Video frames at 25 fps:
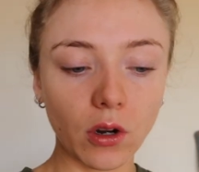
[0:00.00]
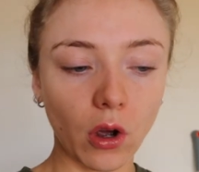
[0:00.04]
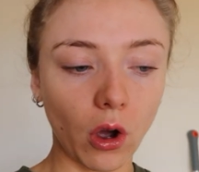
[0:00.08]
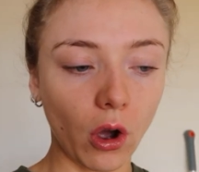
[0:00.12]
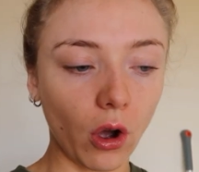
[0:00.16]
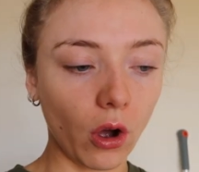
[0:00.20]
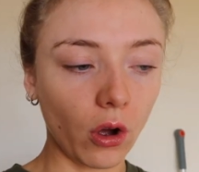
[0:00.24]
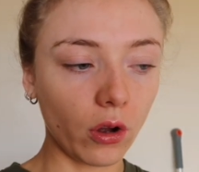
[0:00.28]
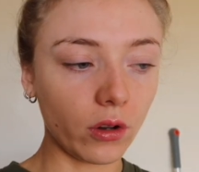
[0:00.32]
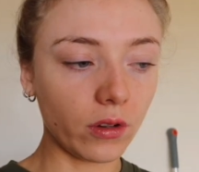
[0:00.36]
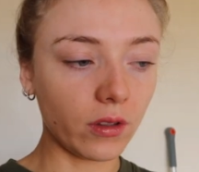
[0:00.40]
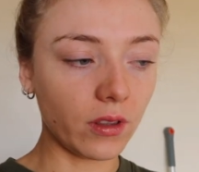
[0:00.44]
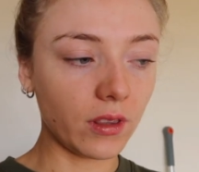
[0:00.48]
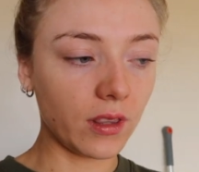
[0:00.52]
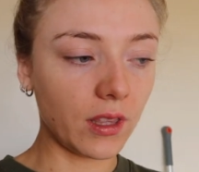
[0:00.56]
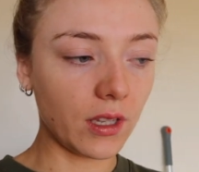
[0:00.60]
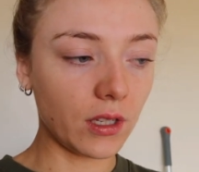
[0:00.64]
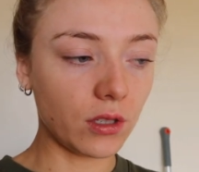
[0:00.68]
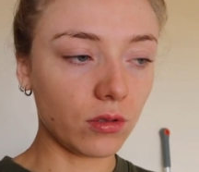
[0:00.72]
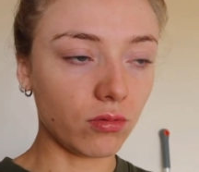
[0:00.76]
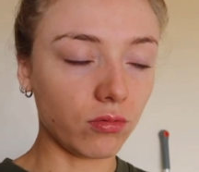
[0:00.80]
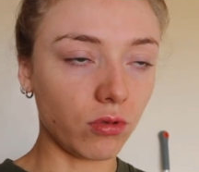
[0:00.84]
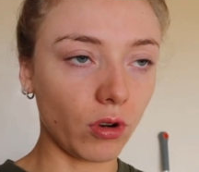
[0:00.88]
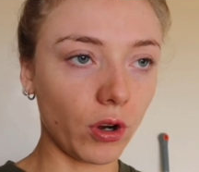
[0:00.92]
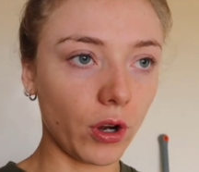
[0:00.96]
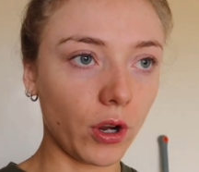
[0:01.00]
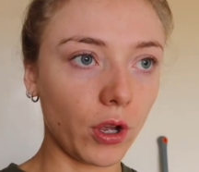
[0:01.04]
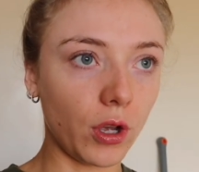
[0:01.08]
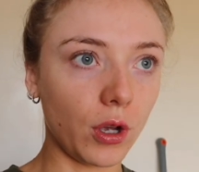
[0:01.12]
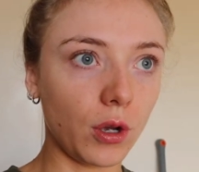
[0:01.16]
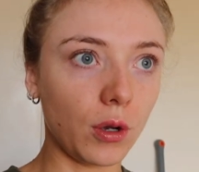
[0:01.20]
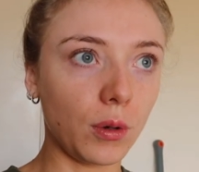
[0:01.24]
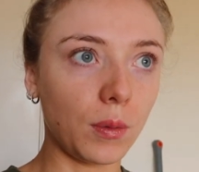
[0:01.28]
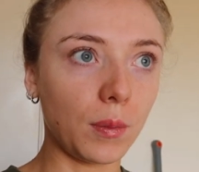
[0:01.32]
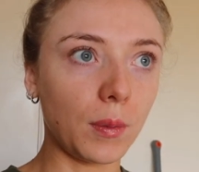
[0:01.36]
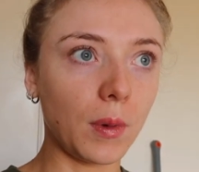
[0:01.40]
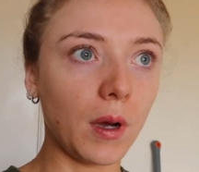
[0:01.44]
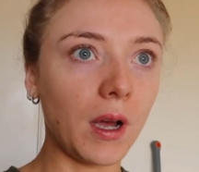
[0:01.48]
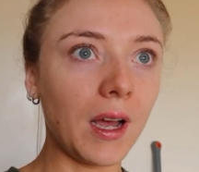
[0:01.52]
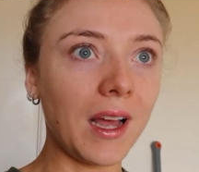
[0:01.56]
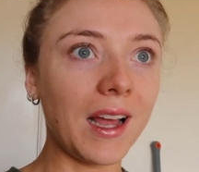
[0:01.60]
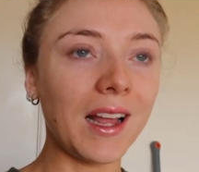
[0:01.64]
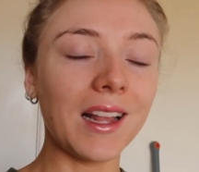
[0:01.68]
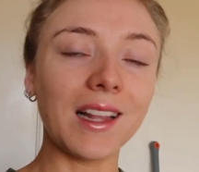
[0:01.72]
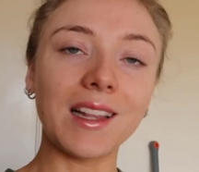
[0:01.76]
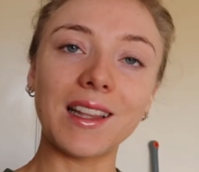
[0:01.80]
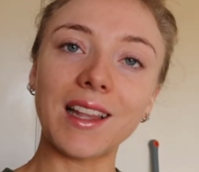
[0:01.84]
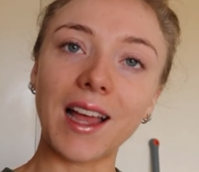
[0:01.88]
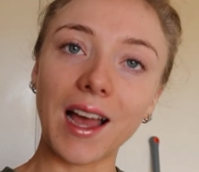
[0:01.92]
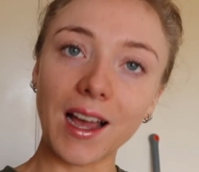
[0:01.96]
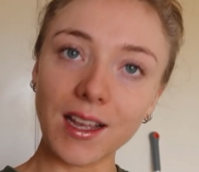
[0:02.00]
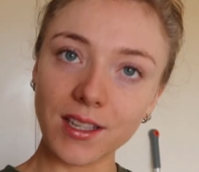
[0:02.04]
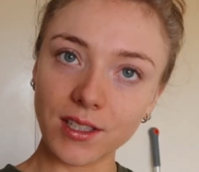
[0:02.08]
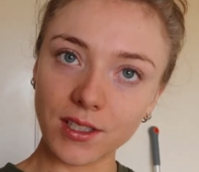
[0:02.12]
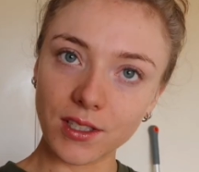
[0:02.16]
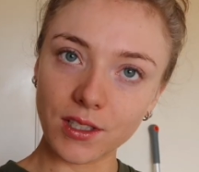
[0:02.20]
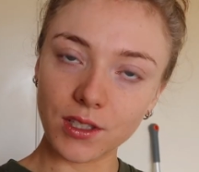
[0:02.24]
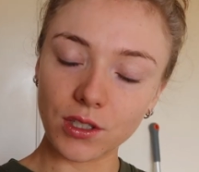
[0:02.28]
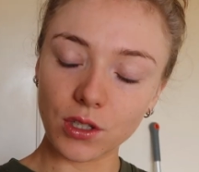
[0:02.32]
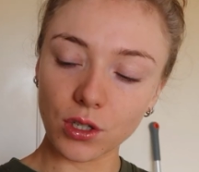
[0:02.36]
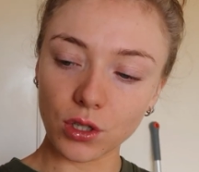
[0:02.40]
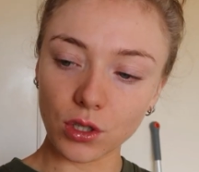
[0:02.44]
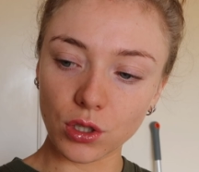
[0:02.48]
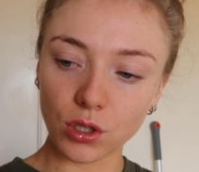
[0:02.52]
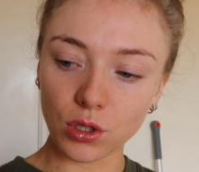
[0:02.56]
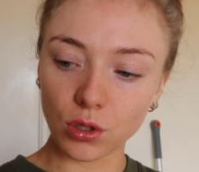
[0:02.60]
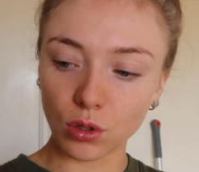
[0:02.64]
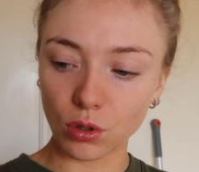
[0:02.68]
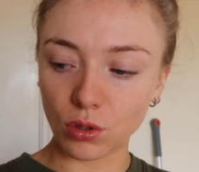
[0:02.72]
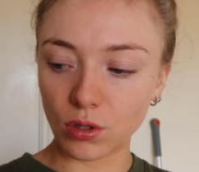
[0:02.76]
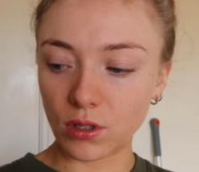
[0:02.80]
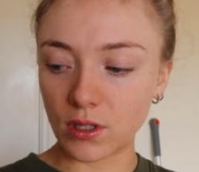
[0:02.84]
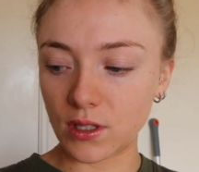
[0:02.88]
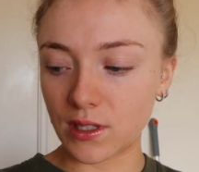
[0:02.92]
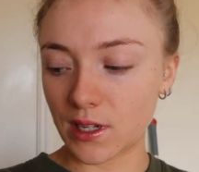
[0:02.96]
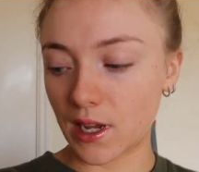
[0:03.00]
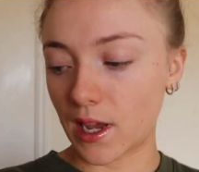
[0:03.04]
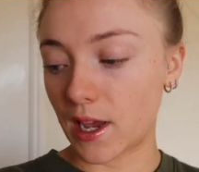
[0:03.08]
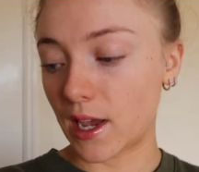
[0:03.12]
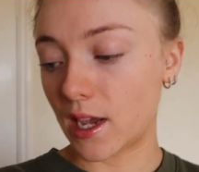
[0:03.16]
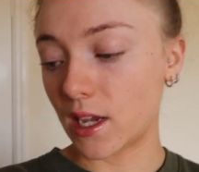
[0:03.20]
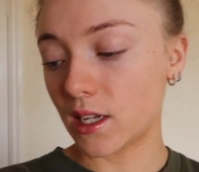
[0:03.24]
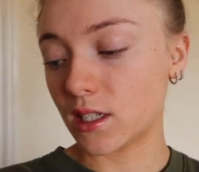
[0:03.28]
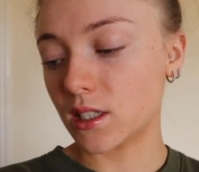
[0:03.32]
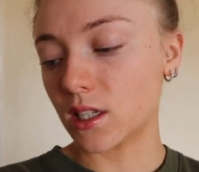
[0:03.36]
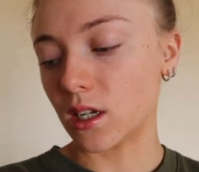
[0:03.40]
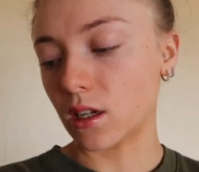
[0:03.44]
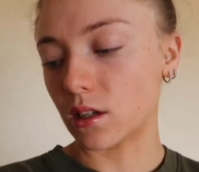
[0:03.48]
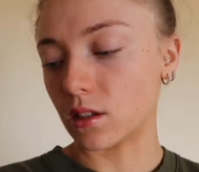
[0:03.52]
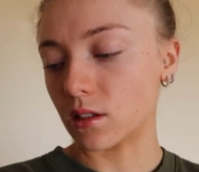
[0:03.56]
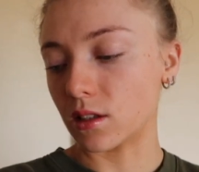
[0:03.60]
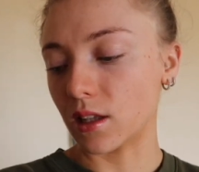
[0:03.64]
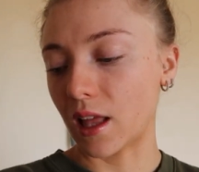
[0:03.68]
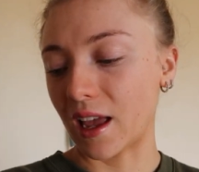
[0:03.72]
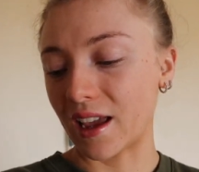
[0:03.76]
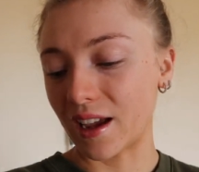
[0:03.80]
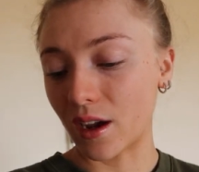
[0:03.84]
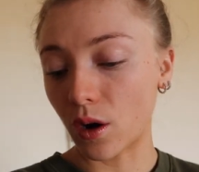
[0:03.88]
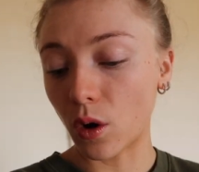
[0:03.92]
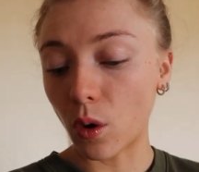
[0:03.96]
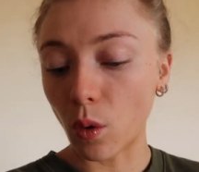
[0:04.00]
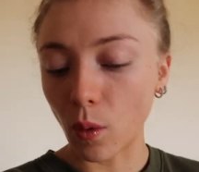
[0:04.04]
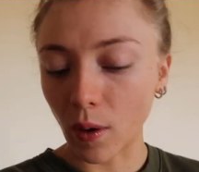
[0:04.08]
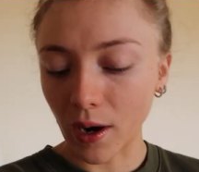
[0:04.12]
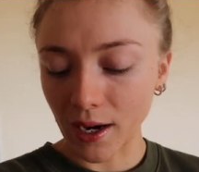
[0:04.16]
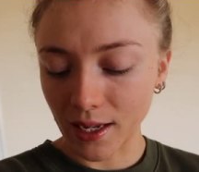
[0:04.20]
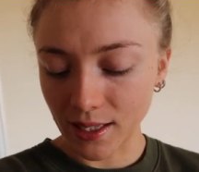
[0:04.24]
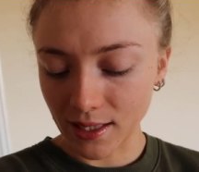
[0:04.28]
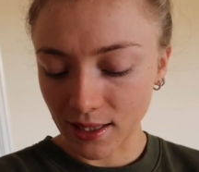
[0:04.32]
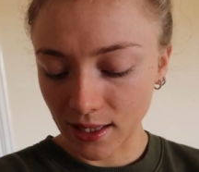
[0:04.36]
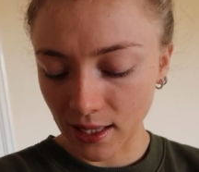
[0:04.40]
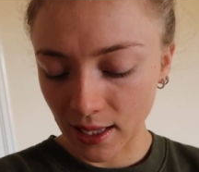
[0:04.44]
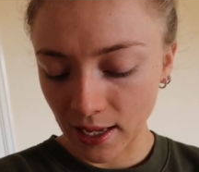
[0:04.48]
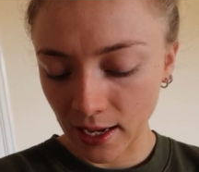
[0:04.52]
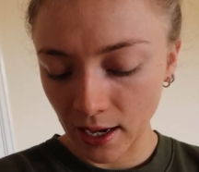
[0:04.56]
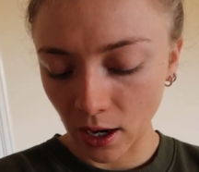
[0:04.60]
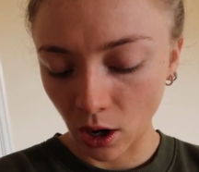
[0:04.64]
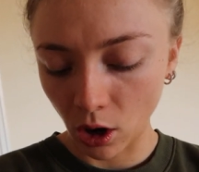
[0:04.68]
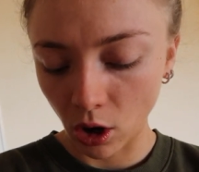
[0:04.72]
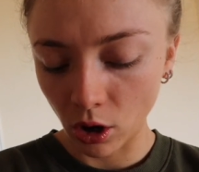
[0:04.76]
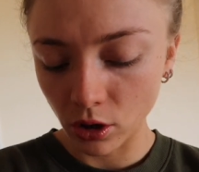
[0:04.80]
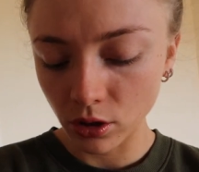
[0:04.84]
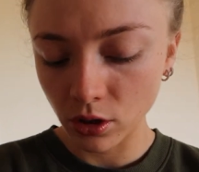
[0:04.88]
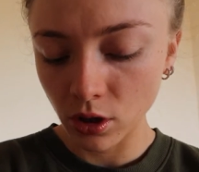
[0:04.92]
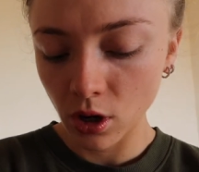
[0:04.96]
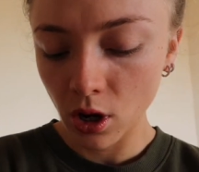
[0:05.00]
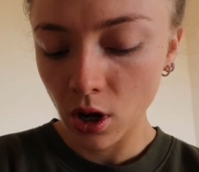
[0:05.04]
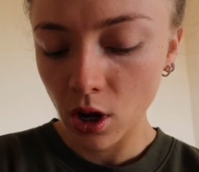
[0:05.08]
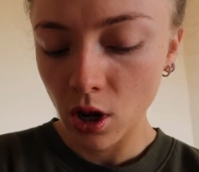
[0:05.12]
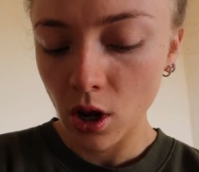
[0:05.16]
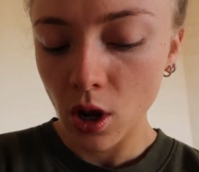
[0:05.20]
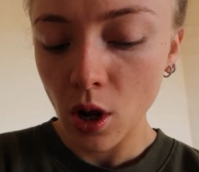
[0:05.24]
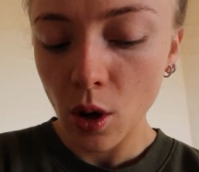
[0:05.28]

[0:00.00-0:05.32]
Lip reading: on this room last Sunday till like quite late on.